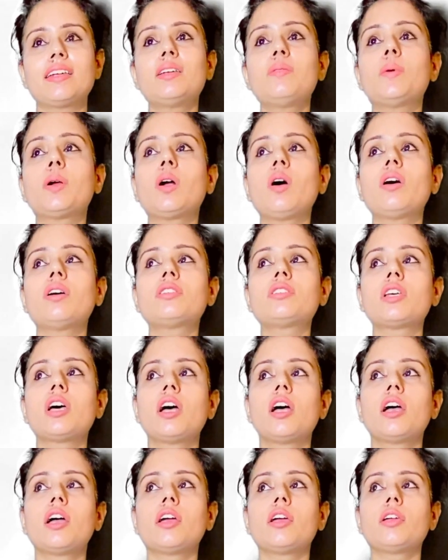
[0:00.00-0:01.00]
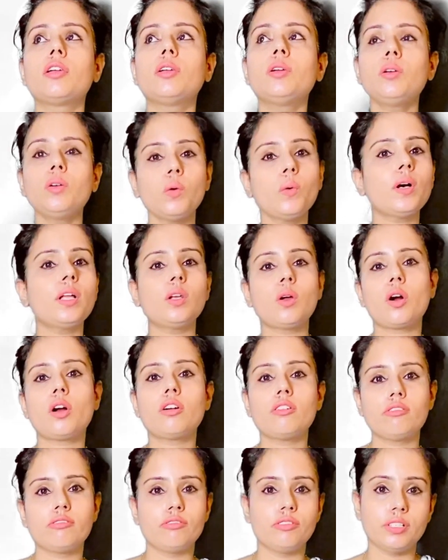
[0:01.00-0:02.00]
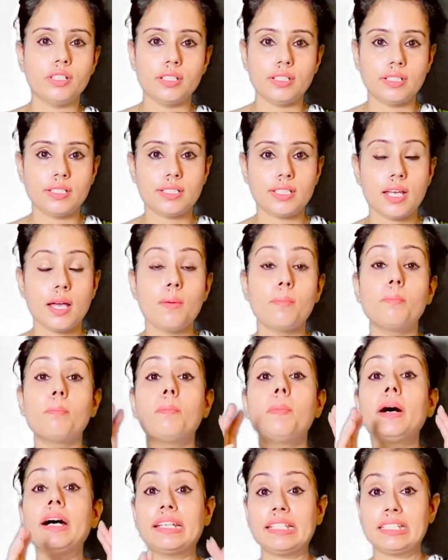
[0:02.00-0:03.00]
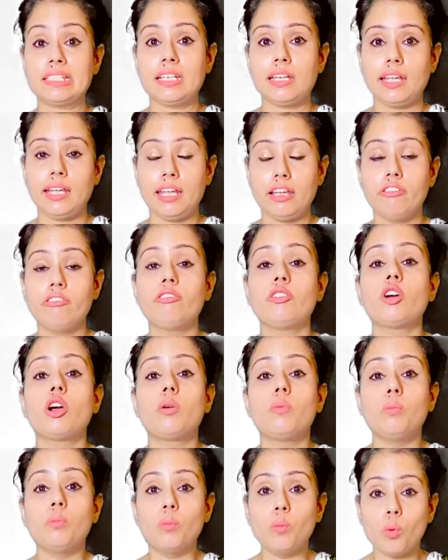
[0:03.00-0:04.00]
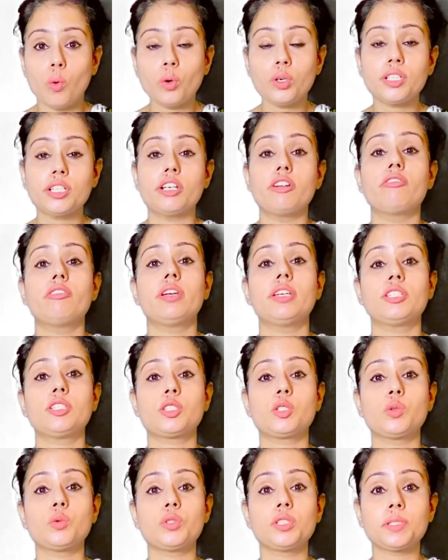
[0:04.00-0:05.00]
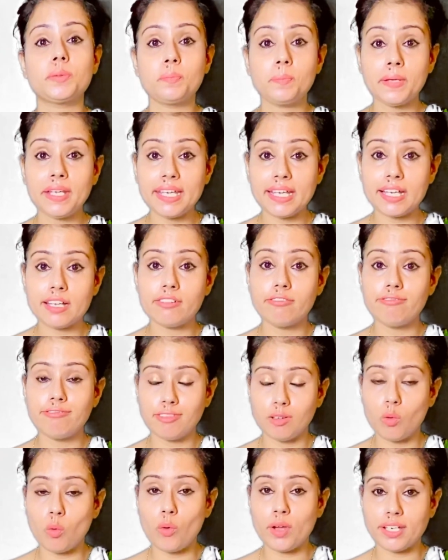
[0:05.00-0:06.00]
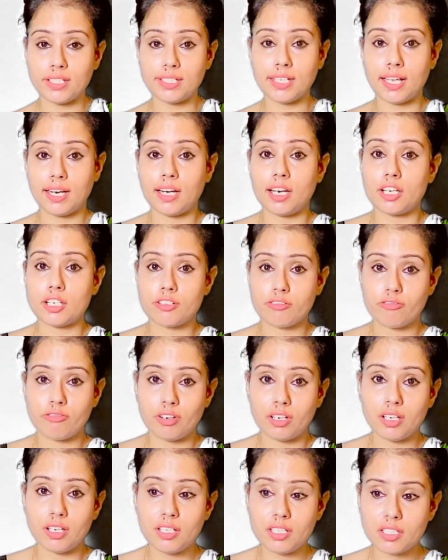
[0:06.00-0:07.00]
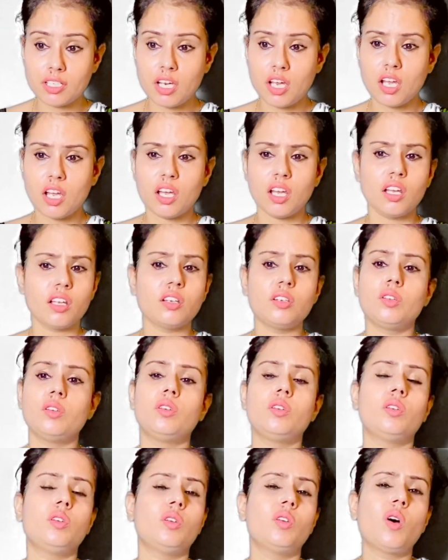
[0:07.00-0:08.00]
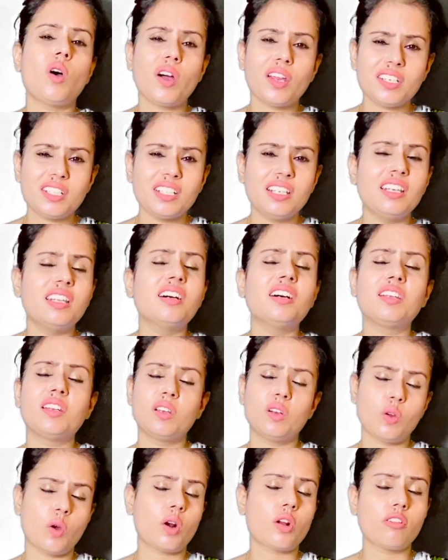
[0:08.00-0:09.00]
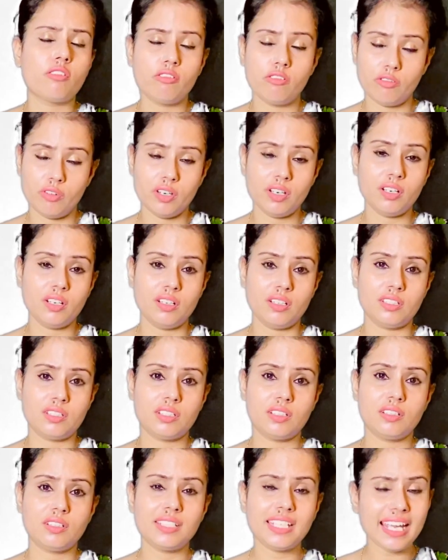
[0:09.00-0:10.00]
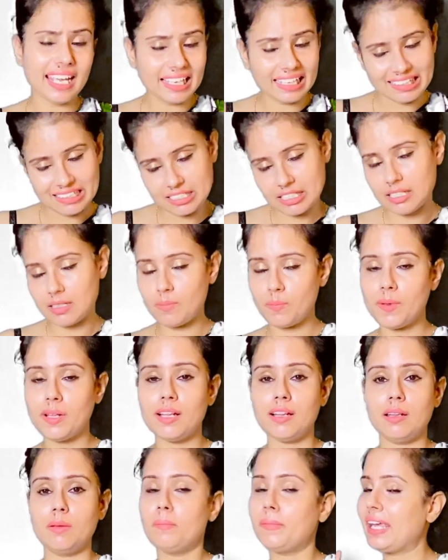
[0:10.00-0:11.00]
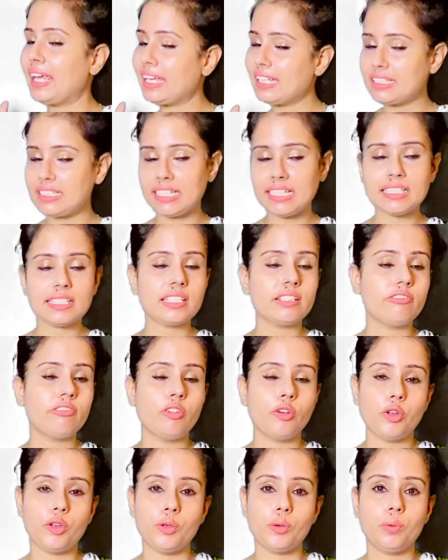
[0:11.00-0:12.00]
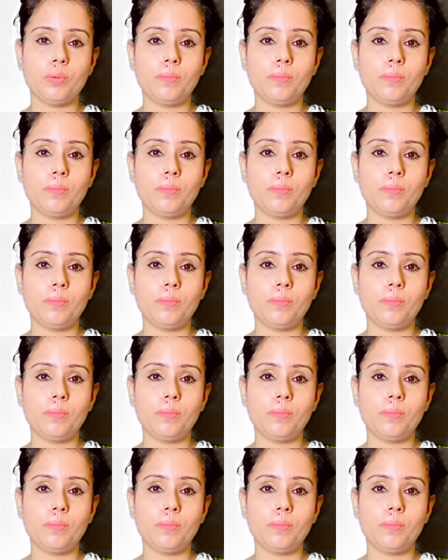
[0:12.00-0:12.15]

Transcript: because you know a lot of words. But if your motive is to speak fluent English first, do not learn a lot of words. Take a chill pill. Make it easy for you.